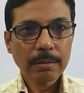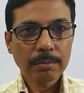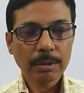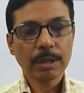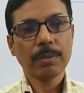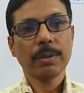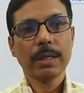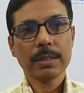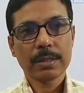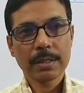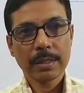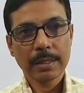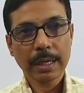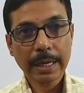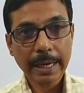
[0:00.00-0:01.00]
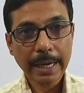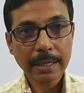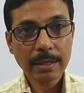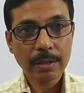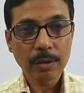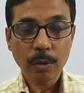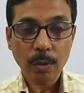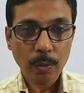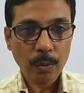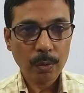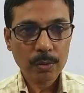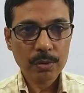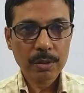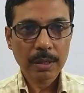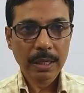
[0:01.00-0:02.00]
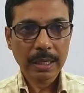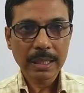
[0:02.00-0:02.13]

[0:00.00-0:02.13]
Because the cat knows